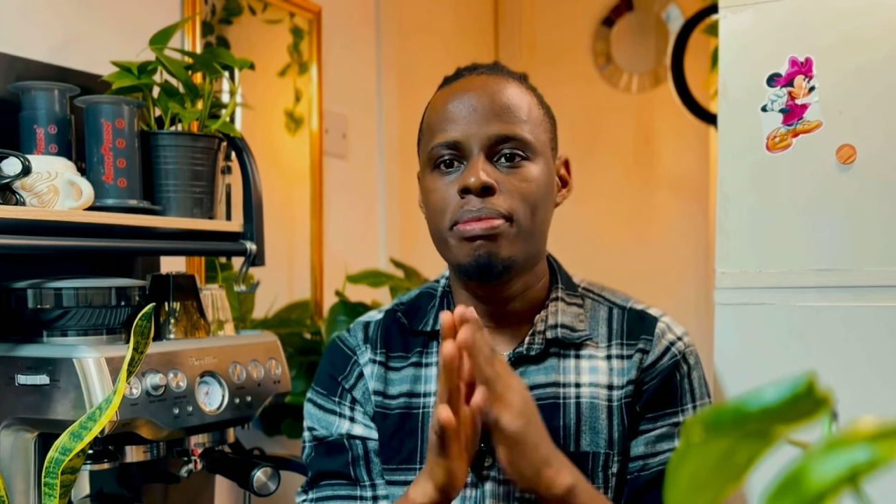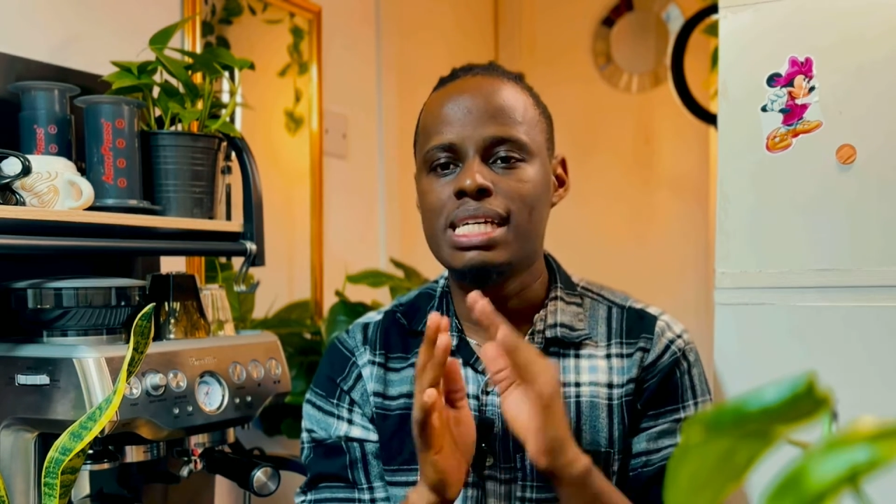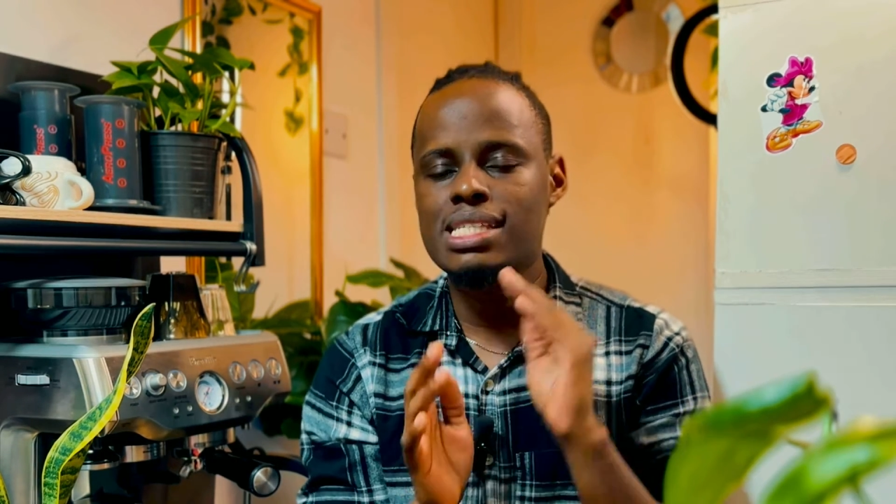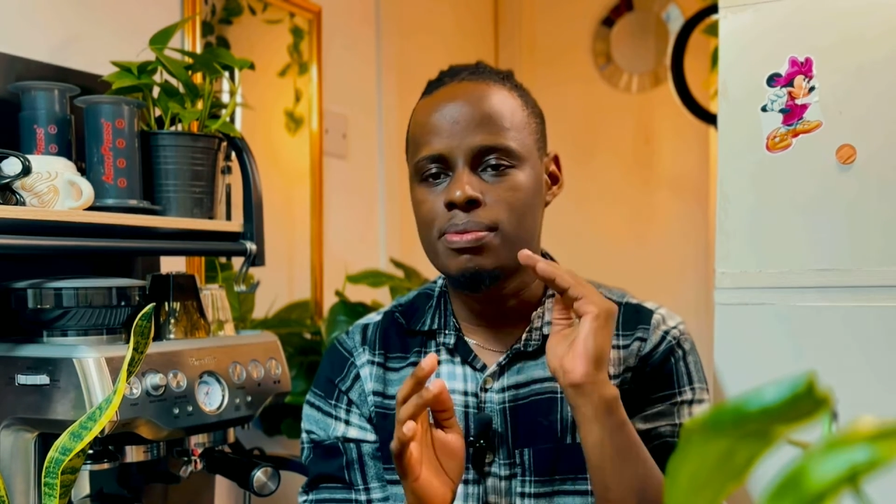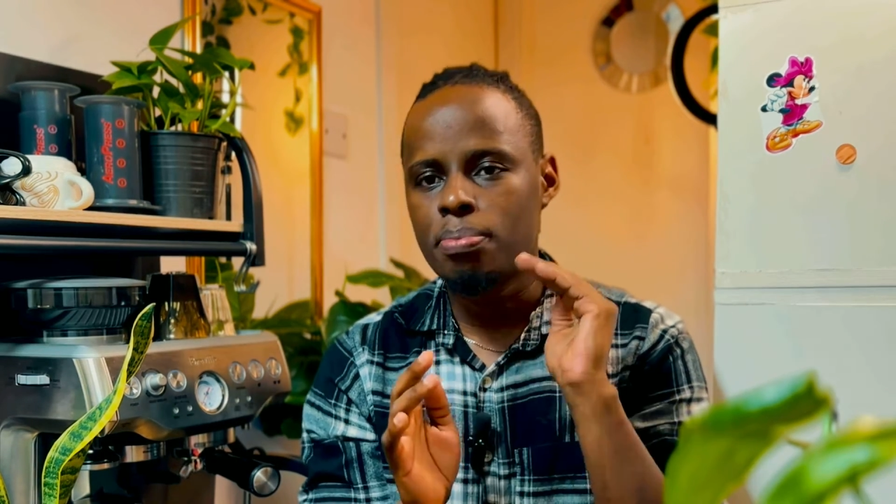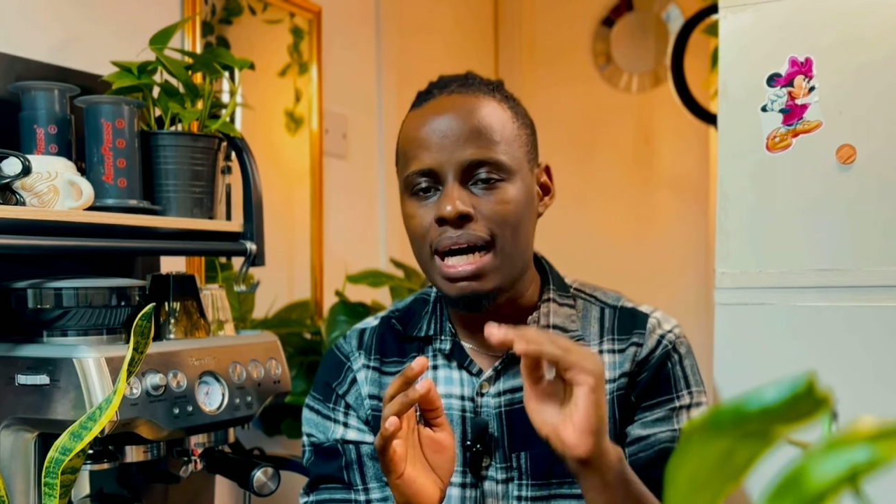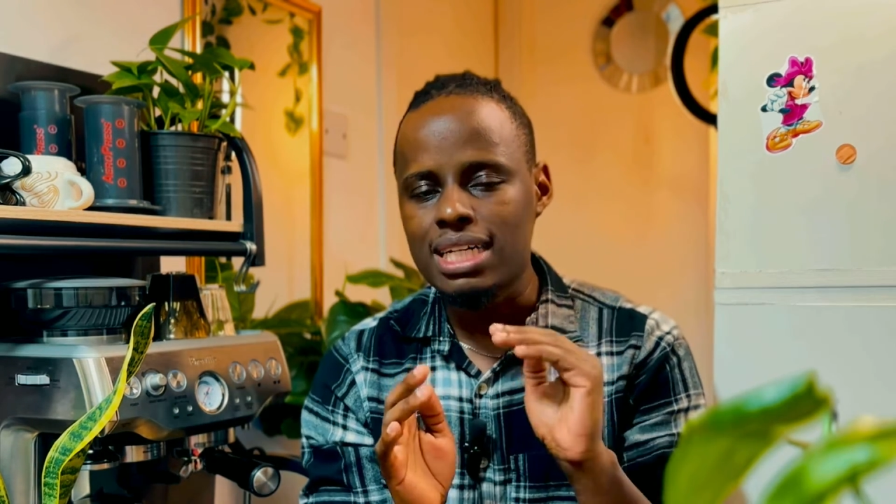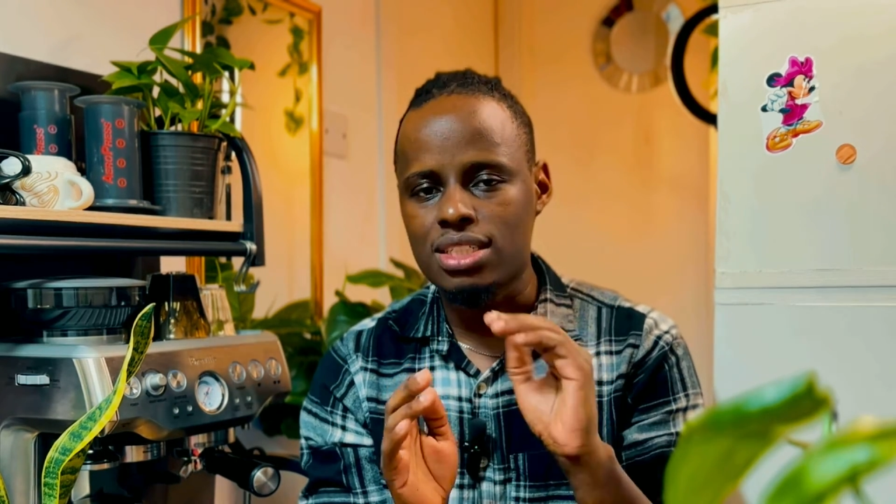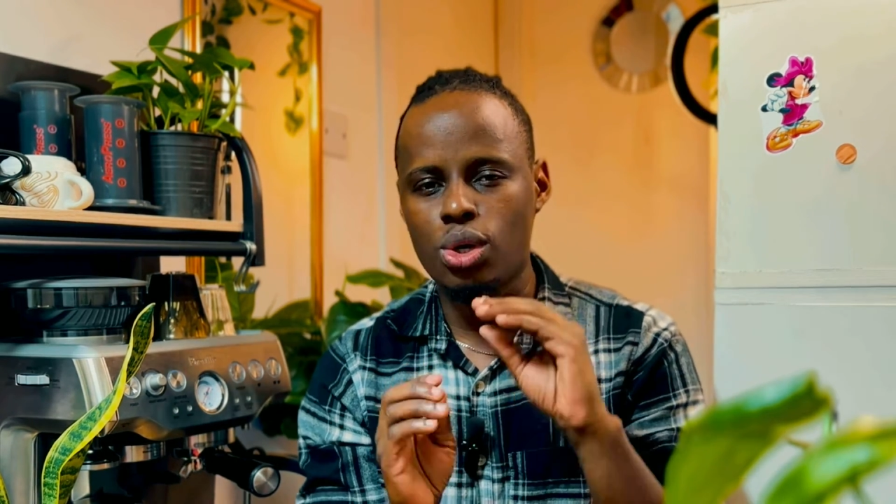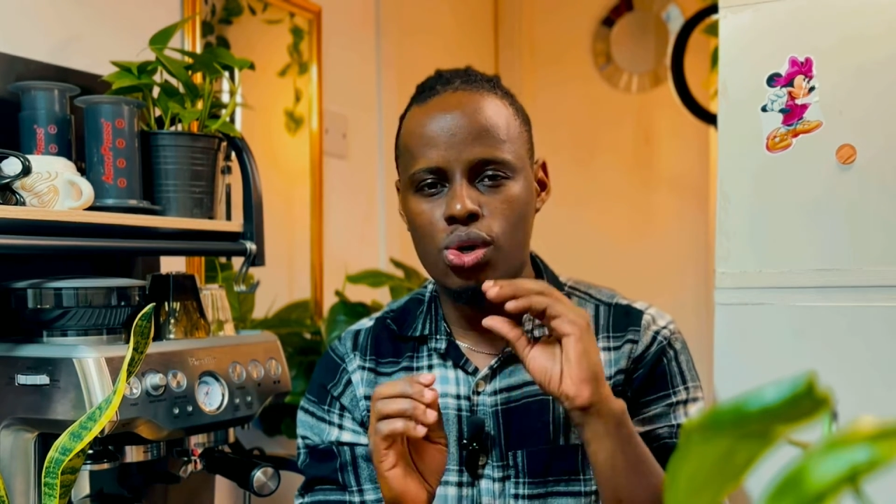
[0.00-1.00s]
means
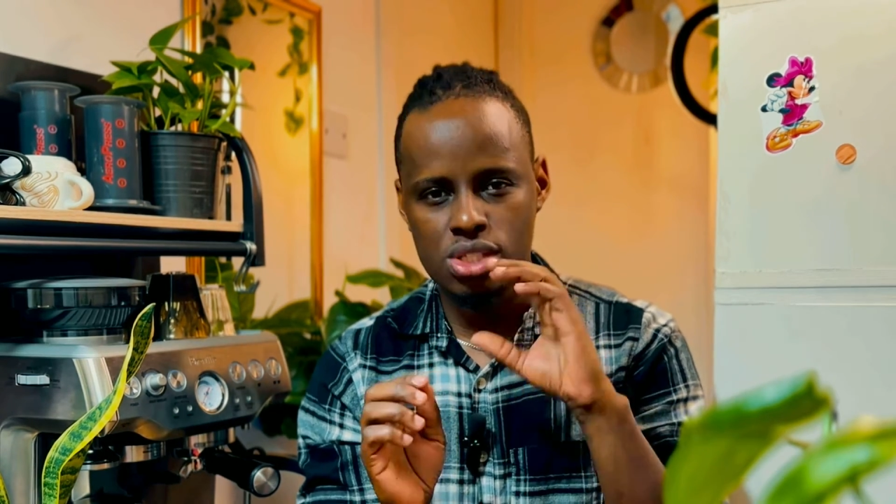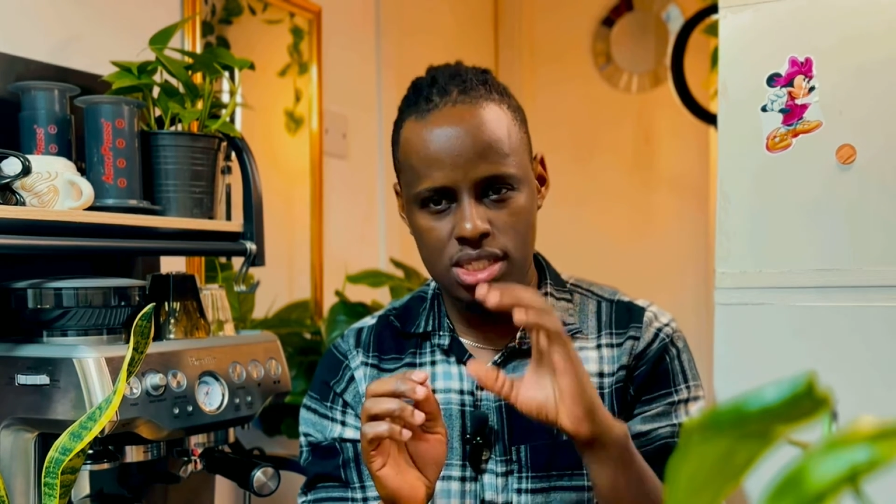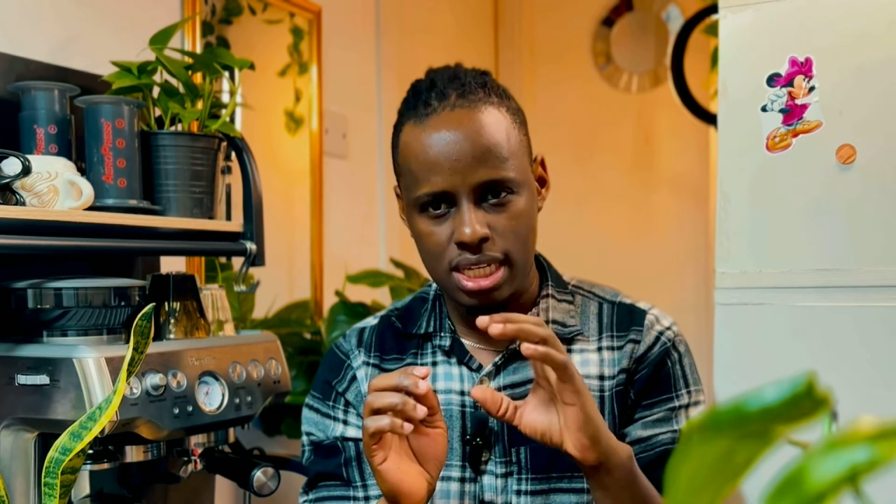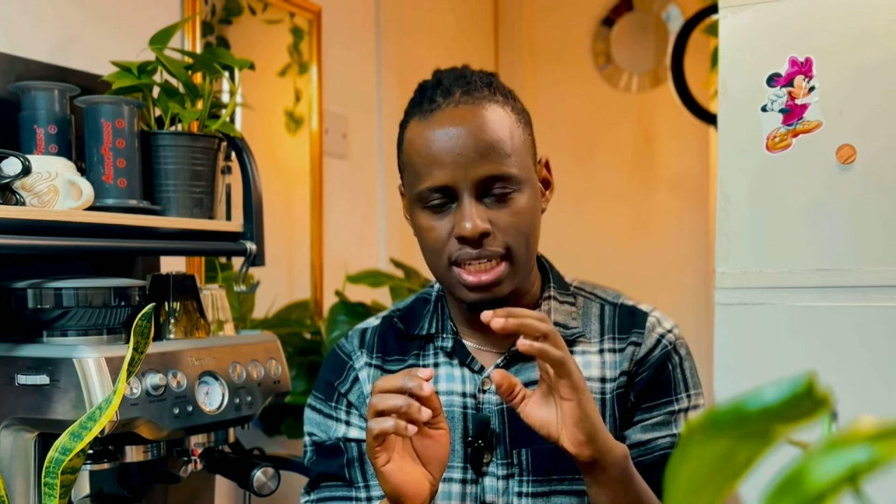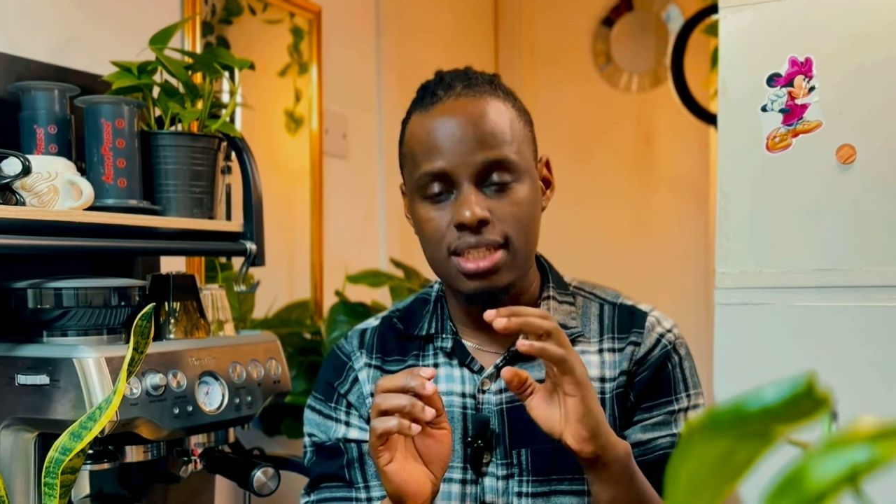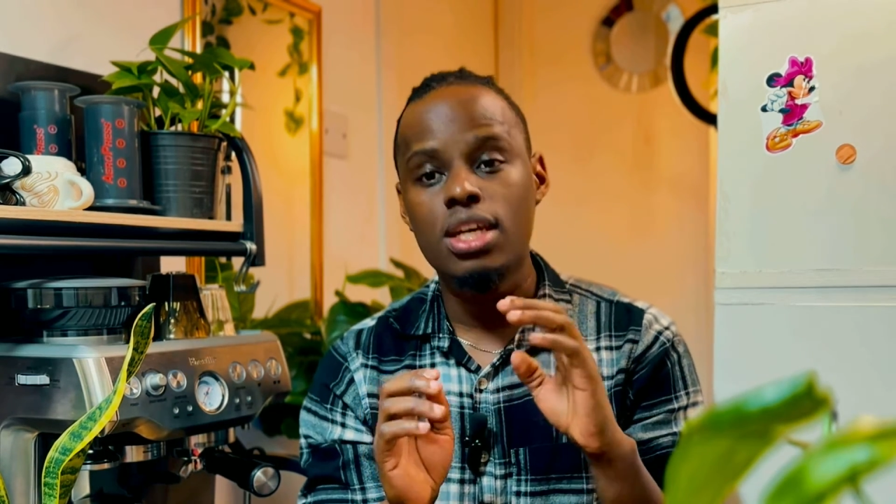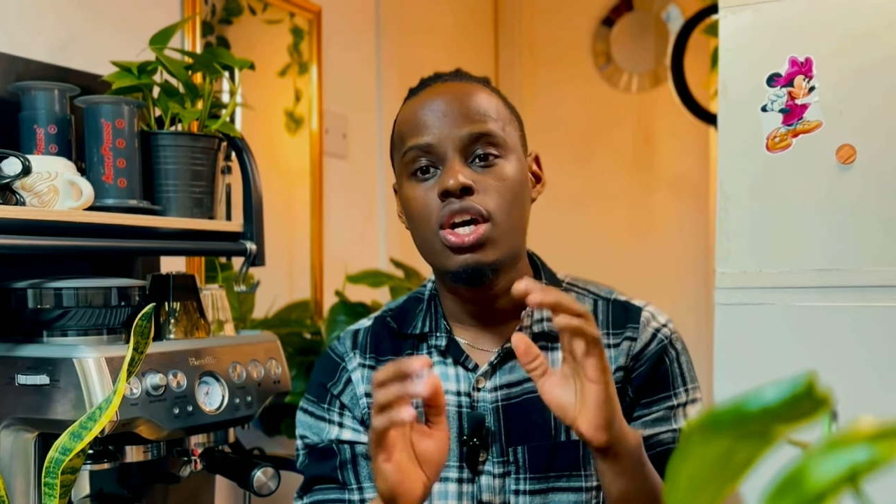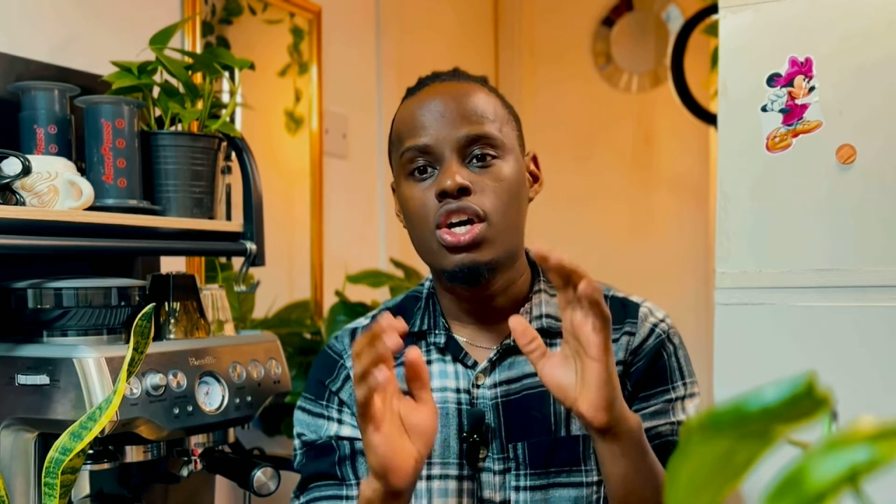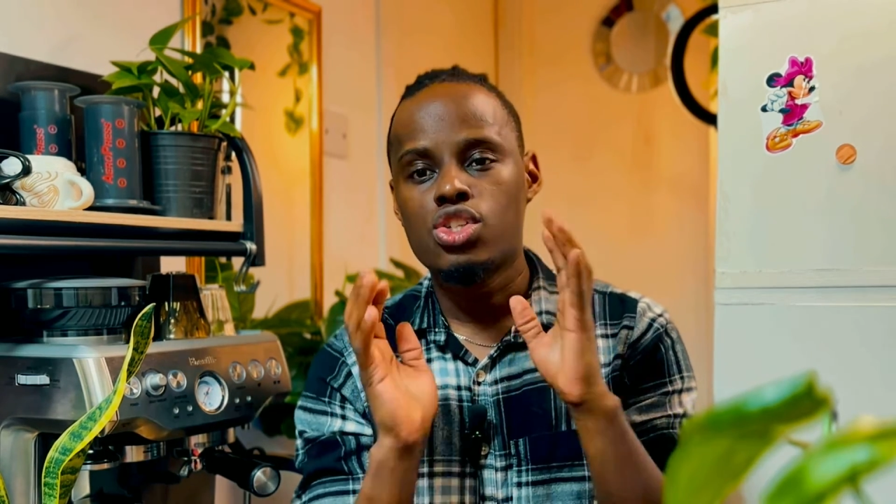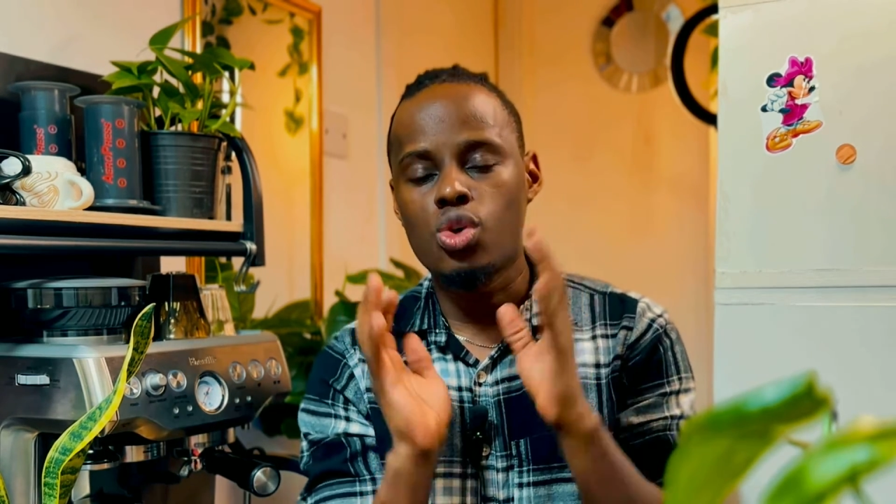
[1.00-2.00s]
marked or stained.
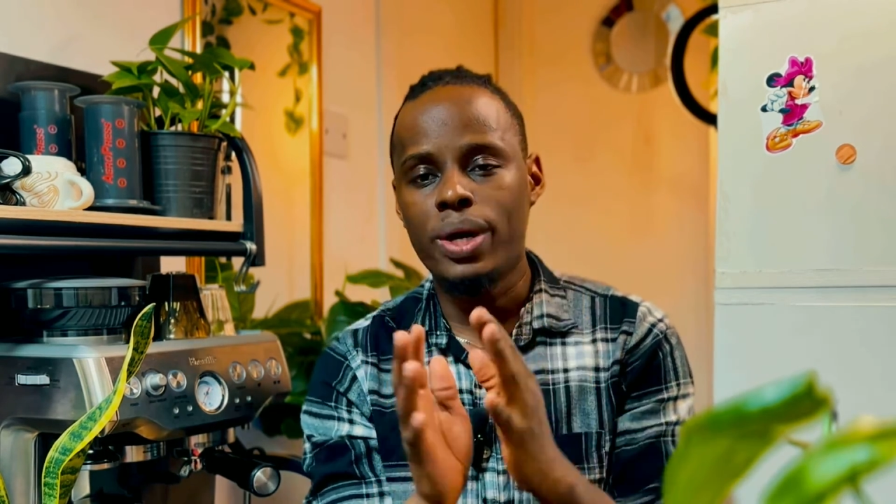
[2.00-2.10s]
So